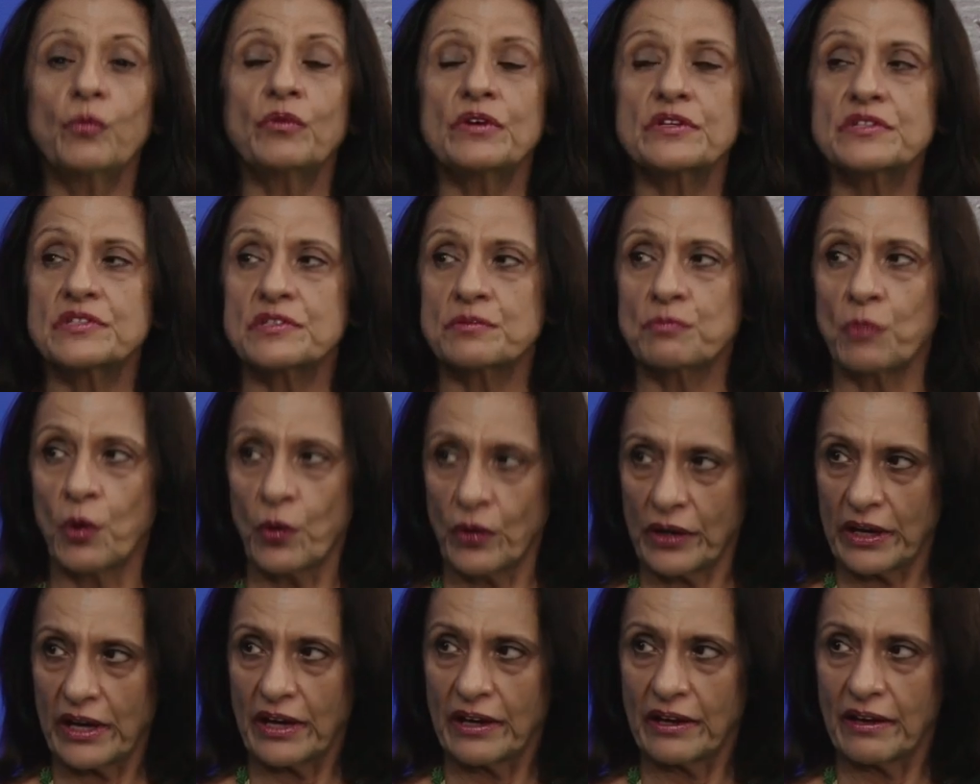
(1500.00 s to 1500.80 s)
who was
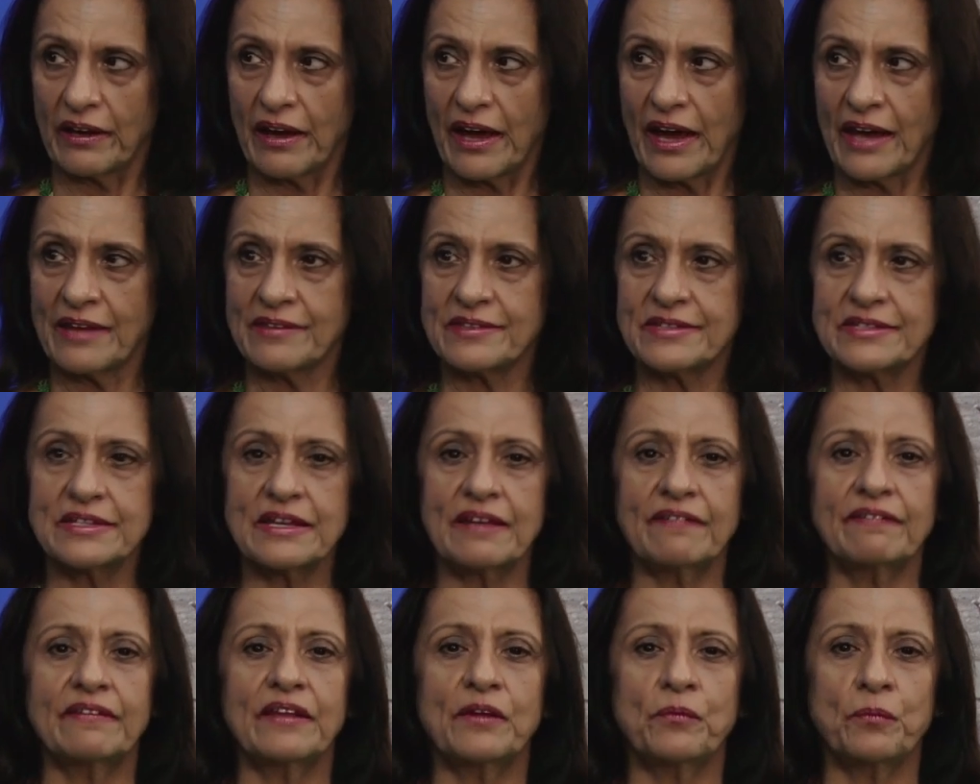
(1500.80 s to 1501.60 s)
smoking and
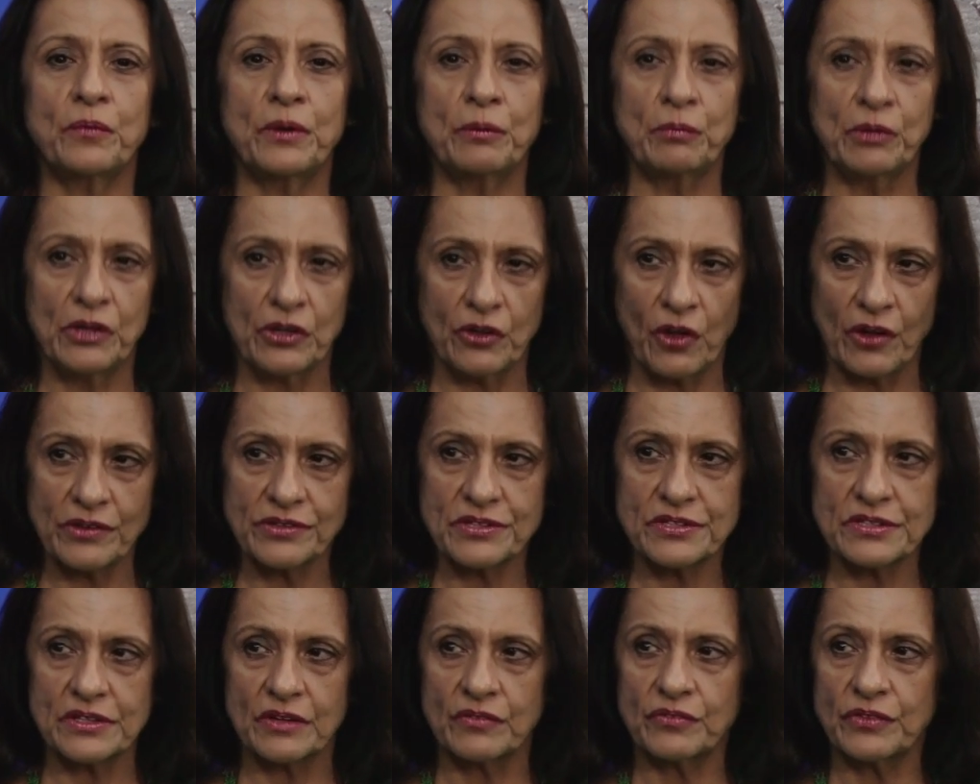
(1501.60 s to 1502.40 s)
said that we will
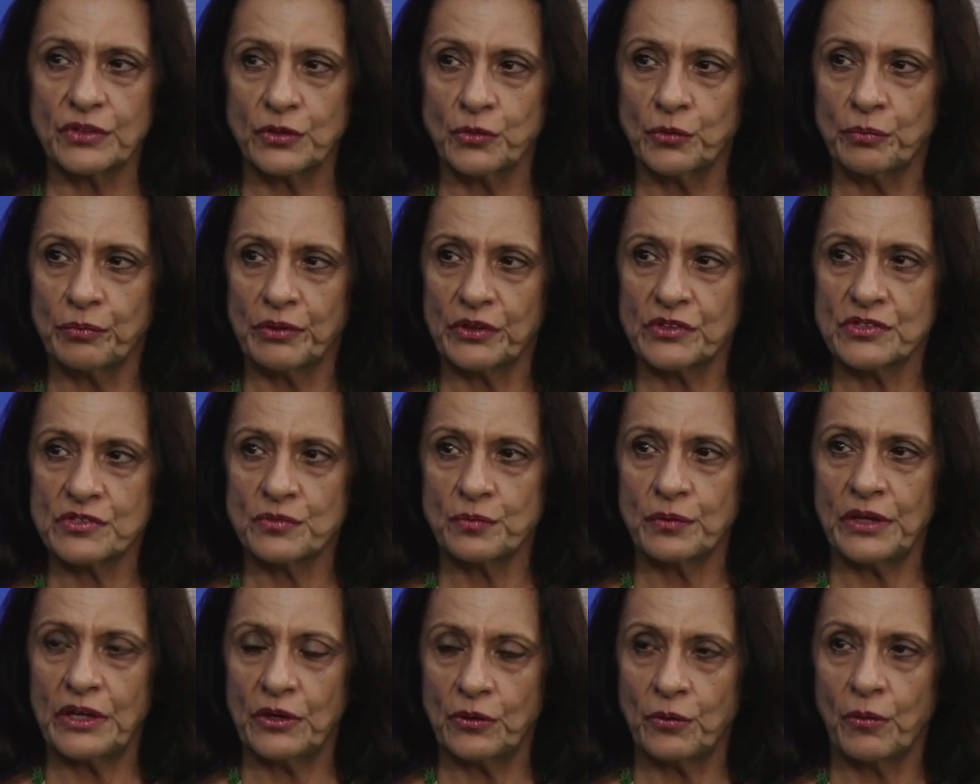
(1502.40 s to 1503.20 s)
not serve you
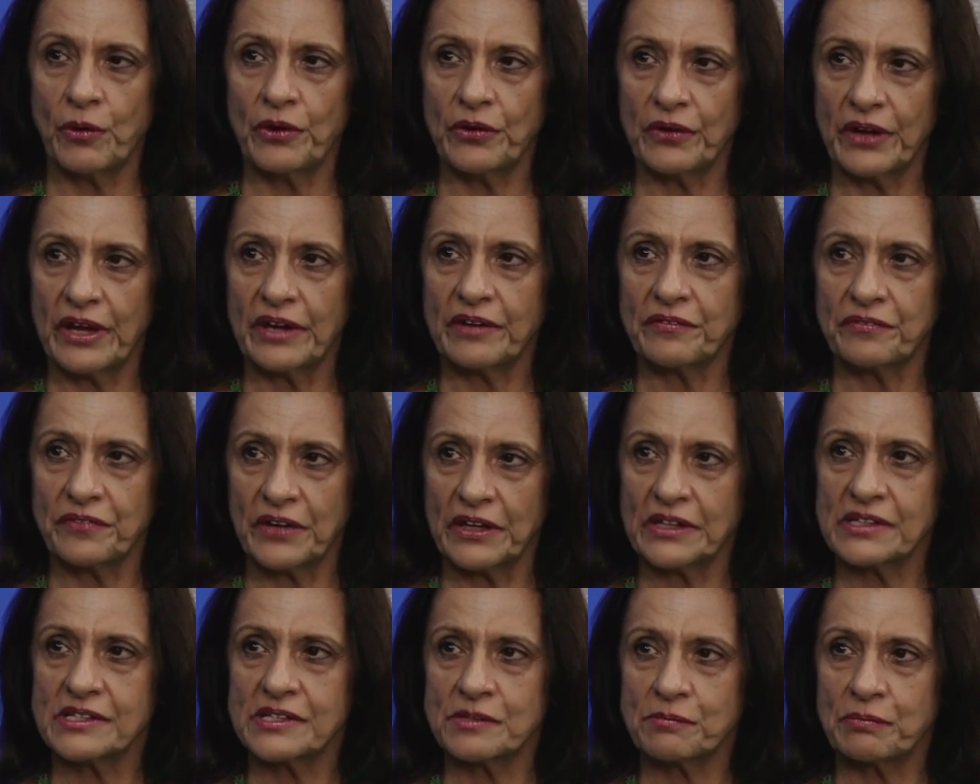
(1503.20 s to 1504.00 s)
because we don't want to get
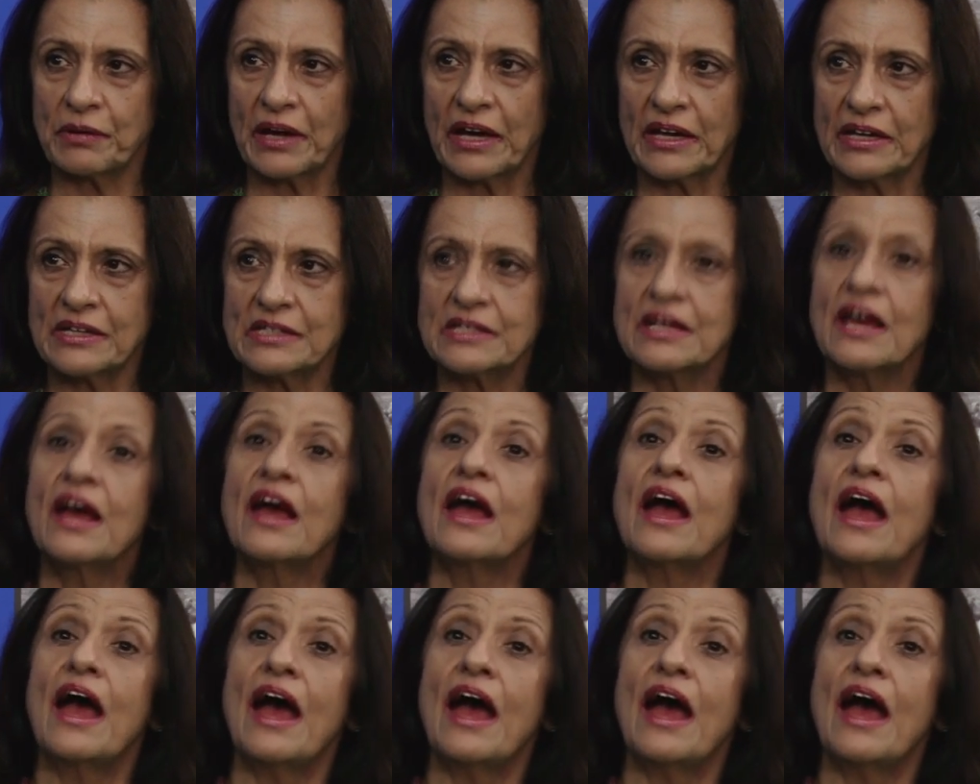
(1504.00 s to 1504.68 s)
affected by it.